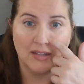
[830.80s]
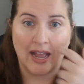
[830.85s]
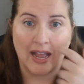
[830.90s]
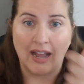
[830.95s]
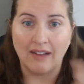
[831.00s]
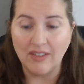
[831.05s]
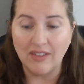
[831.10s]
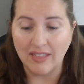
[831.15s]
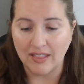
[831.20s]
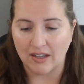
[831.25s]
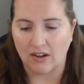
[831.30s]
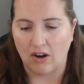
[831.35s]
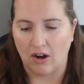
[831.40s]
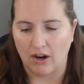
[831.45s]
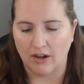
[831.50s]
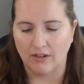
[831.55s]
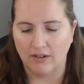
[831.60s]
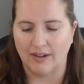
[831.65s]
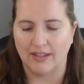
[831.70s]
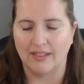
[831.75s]
having the
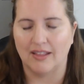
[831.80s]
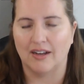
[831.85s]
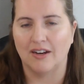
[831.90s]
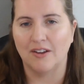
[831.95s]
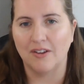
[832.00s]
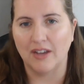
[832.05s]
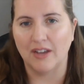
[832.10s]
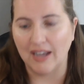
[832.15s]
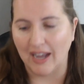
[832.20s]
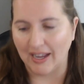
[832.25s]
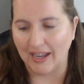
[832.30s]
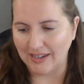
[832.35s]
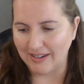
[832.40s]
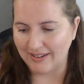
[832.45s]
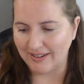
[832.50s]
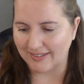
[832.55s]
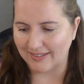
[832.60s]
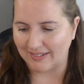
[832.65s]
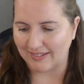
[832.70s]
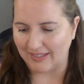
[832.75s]
card right there, you can kind
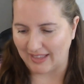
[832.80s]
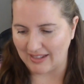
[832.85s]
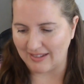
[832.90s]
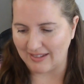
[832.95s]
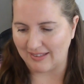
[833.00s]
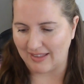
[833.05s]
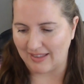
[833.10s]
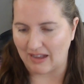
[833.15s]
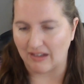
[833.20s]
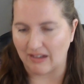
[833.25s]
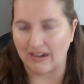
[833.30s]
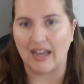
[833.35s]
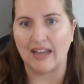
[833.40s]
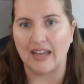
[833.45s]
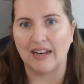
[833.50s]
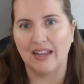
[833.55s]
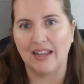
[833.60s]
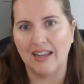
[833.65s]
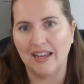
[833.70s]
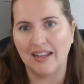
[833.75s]
of just glance down
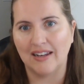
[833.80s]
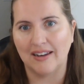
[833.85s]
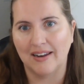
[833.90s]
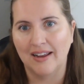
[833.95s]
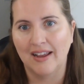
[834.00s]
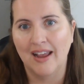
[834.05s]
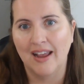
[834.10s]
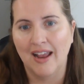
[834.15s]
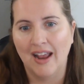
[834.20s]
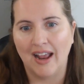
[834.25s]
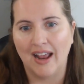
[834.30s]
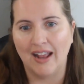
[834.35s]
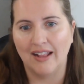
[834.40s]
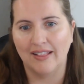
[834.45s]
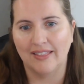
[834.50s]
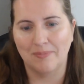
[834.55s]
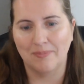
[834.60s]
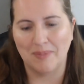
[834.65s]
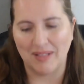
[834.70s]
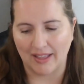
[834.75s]
at it
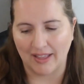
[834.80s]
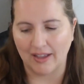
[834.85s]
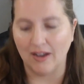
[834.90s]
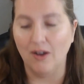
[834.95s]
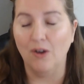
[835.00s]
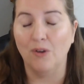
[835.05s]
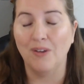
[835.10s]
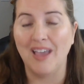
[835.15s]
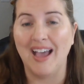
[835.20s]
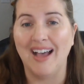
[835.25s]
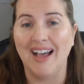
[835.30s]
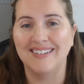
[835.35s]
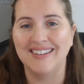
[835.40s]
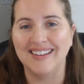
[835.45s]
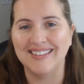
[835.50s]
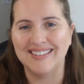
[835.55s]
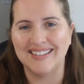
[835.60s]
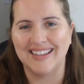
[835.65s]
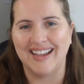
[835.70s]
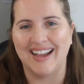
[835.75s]
and be like, "Oh yeah,
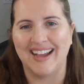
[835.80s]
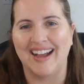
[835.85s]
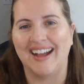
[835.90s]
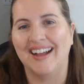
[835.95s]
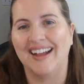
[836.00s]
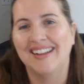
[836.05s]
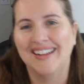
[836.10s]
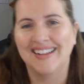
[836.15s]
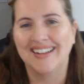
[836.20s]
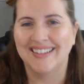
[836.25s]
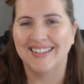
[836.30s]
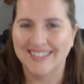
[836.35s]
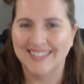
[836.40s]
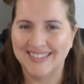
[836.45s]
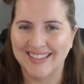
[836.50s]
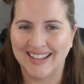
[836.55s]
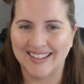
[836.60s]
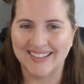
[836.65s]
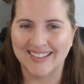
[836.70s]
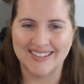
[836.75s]
Jessica,
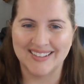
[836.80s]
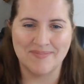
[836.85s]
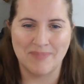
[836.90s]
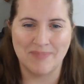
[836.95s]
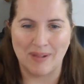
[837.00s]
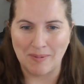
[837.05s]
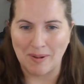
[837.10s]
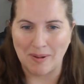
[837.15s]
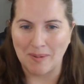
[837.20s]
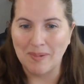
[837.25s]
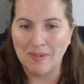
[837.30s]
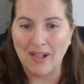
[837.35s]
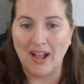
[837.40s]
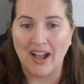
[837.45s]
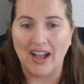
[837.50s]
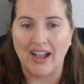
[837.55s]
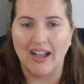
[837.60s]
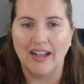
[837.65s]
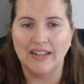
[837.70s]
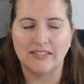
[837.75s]
blah blah
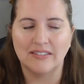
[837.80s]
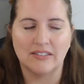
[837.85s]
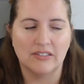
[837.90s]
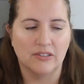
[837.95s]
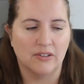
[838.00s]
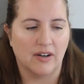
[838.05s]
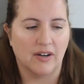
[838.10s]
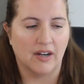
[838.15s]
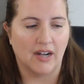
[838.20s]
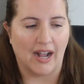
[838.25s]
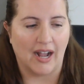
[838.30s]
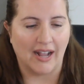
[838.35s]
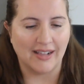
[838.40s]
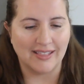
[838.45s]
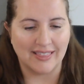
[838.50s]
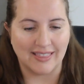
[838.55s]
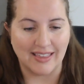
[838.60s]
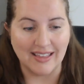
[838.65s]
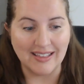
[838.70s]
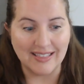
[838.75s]
blah." And so I
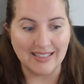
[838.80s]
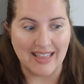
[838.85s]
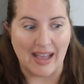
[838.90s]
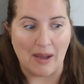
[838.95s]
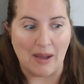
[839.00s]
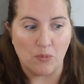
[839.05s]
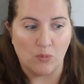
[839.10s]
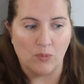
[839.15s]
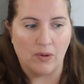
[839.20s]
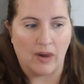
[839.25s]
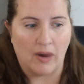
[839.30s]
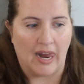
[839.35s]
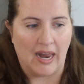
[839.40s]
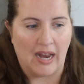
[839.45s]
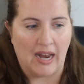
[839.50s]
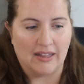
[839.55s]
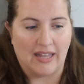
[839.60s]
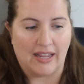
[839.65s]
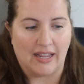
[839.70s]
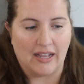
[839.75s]
think
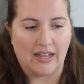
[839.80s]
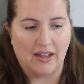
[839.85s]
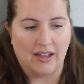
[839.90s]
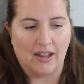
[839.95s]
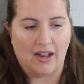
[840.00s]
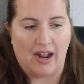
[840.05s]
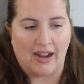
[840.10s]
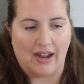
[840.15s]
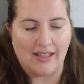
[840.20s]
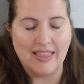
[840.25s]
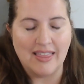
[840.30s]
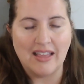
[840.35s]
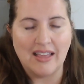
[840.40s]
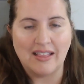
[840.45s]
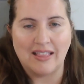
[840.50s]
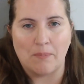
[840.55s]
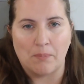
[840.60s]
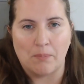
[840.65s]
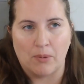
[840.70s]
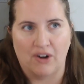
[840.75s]

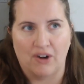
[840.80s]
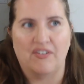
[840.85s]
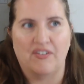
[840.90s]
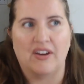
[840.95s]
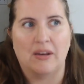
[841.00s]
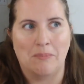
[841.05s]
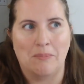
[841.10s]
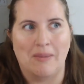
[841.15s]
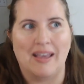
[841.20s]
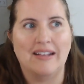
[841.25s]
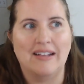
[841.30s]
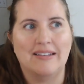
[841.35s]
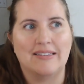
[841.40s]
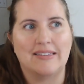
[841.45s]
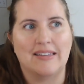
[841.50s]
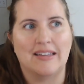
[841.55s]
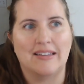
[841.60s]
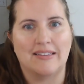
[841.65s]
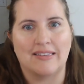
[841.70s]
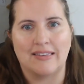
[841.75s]
the perfect
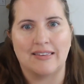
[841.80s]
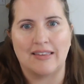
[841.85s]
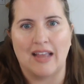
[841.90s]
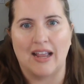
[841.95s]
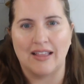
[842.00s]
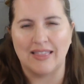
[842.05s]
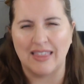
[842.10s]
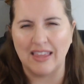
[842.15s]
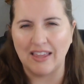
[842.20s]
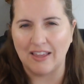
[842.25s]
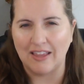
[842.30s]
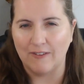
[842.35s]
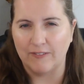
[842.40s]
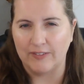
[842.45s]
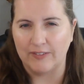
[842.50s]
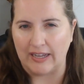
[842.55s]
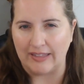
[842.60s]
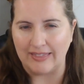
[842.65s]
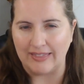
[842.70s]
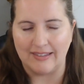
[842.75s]
mix is I think
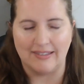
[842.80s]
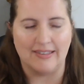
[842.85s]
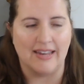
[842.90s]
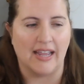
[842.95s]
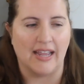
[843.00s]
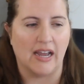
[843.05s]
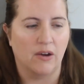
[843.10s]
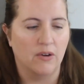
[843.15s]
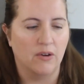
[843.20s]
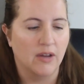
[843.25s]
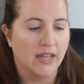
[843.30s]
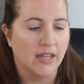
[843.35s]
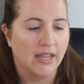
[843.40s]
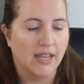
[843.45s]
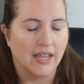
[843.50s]
you've done this now